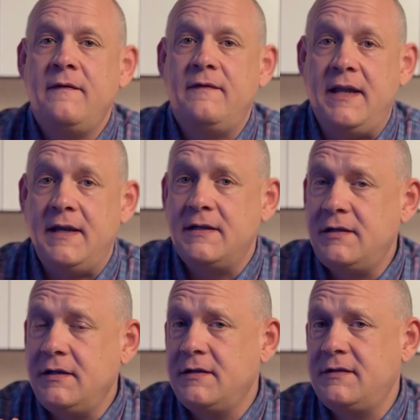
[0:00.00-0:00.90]
Things to
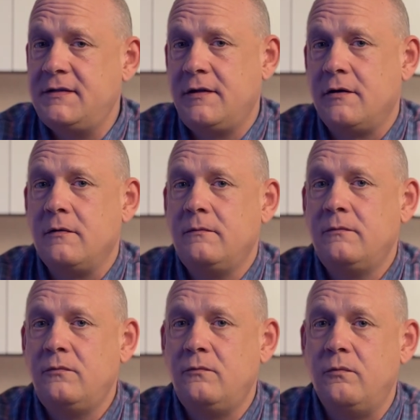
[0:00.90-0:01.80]
consider
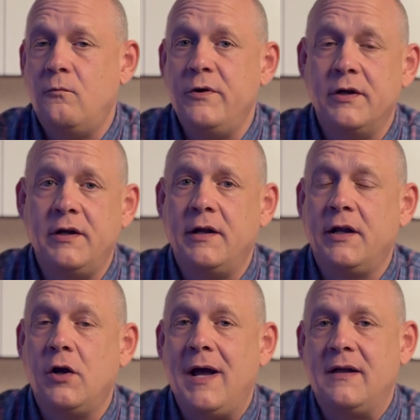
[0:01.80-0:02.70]
when you're going to
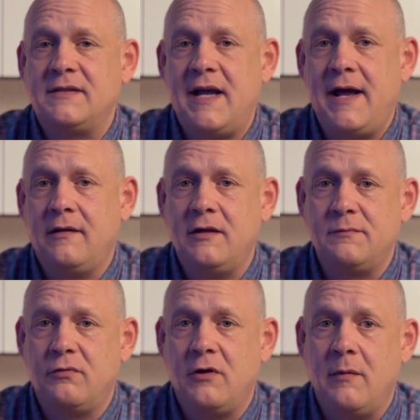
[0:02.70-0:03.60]
go outside of these
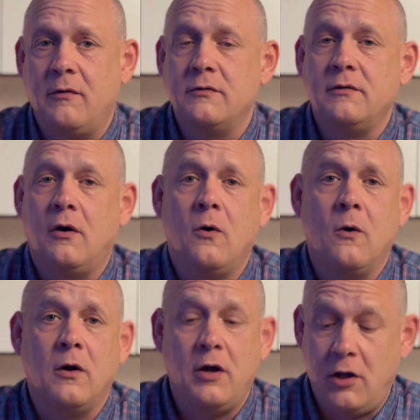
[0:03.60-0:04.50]
parameters
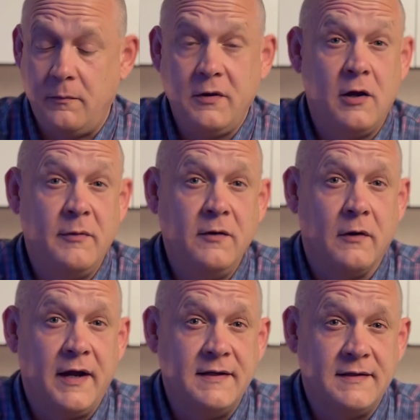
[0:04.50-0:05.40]
are upcoming
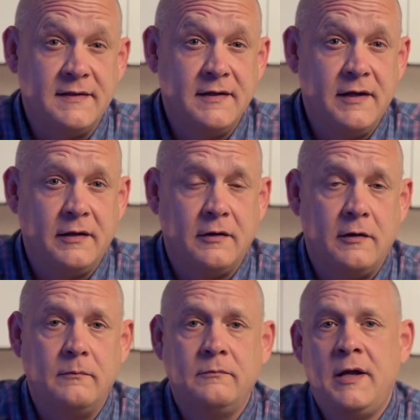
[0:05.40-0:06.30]
raises in income,